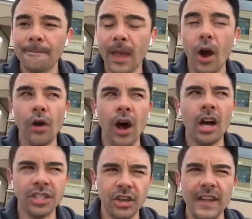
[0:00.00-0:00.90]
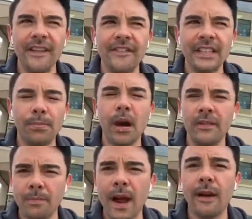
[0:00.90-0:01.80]
Also, if it's part
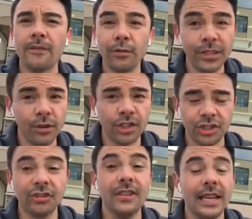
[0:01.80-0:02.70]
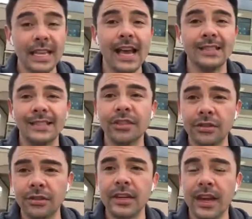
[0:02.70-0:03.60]
of your power of 3 structure, then yes, you
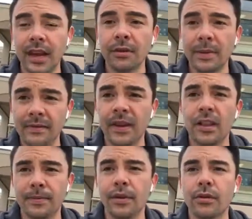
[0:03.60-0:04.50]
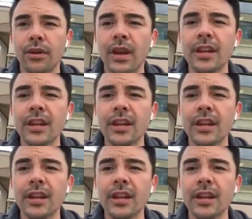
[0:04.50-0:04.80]
do need a 100 PV LRP order.